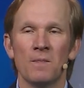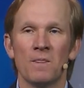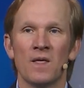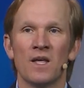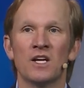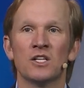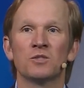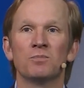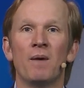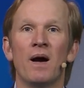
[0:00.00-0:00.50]

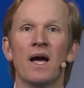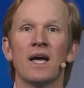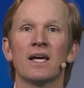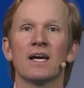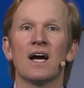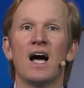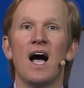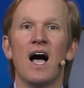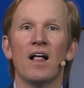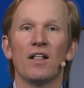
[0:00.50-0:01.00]
And is my
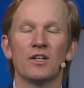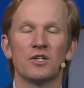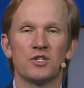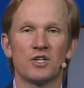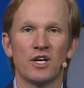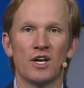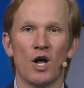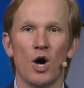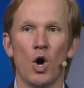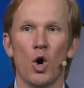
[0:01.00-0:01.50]
college
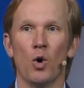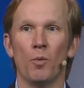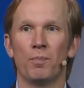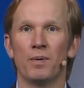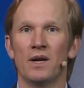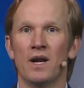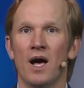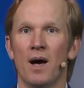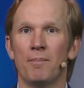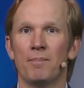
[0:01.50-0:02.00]
going to
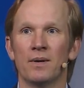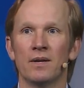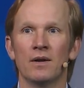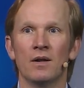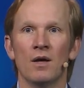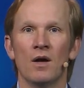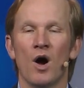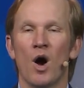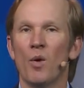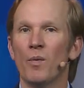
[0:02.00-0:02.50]
open up? And
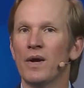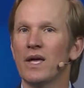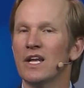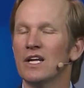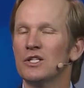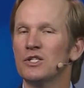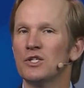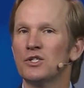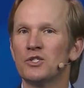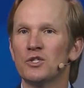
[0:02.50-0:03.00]
are we going
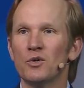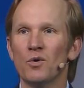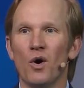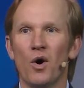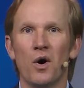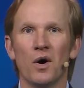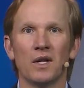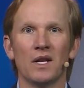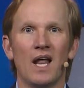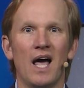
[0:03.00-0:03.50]
to just do
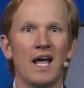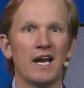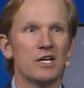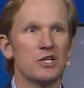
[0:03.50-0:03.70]
online?